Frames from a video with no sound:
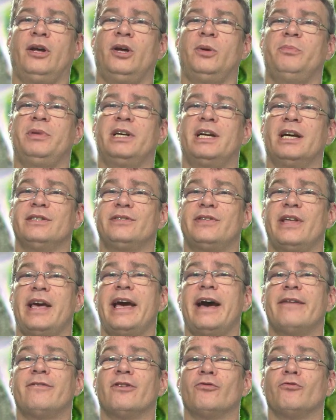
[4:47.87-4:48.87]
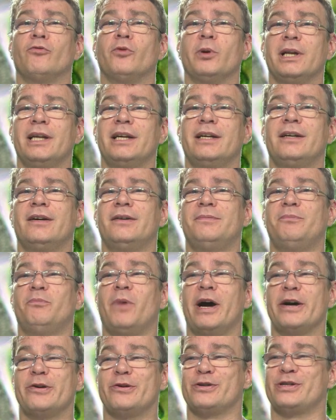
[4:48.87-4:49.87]
because they have a really good,
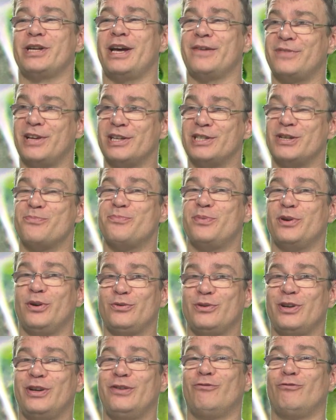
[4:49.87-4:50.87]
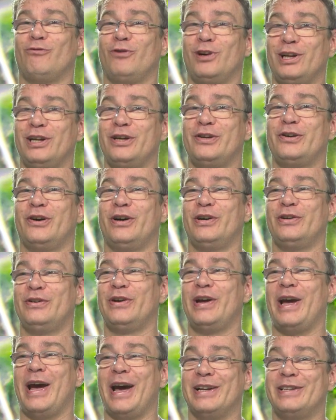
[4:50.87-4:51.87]
Microsoft has a built-in really good
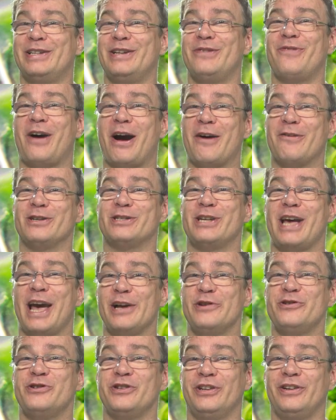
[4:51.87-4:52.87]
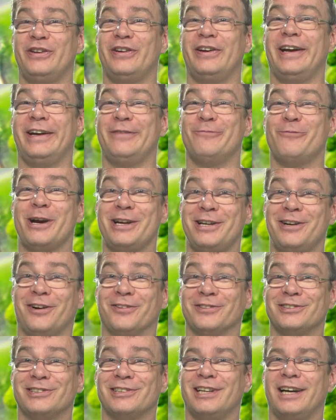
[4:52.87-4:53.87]
antivirus engine in
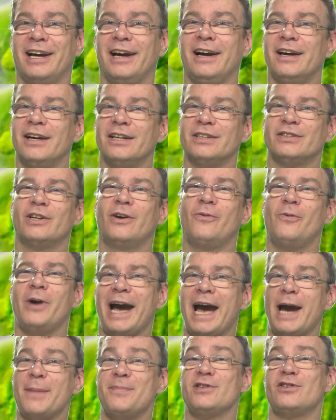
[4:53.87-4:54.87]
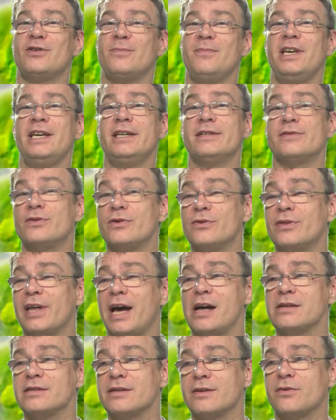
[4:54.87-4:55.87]
Windows. So what happened to me in
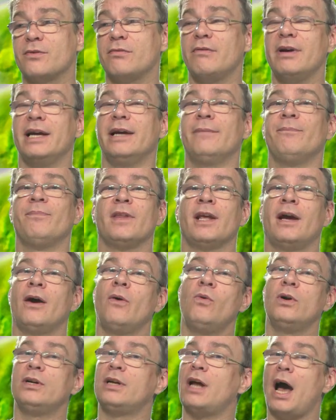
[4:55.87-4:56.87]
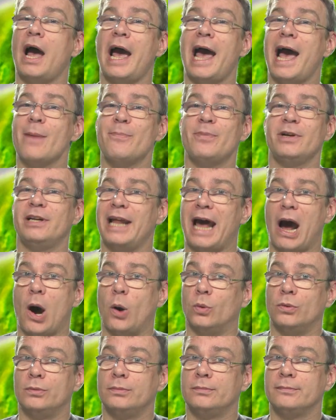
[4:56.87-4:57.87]
2003 would not happen
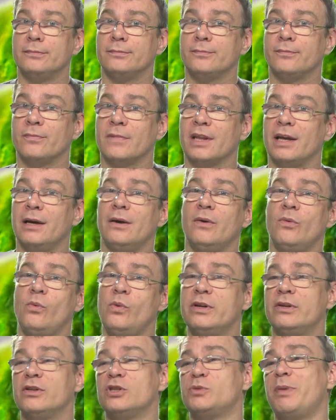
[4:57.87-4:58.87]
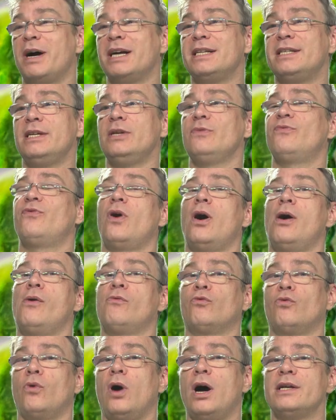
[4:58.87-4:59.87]
now. Windows by
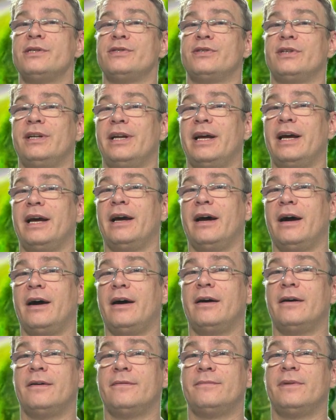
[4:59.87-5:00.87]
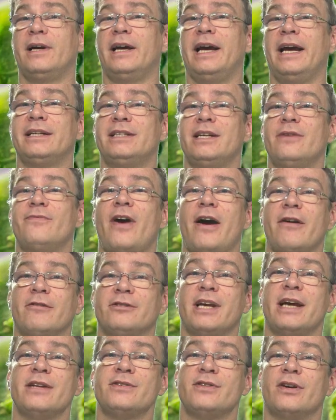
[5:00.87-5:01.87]
default runs an
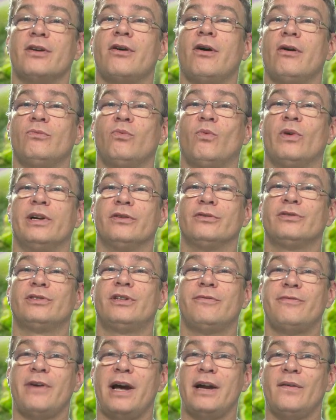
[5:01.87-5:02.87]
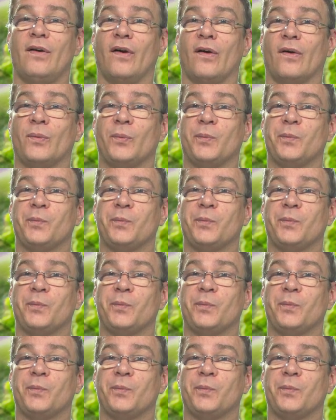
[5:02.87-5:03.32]
antivirus engine called Windows Defender.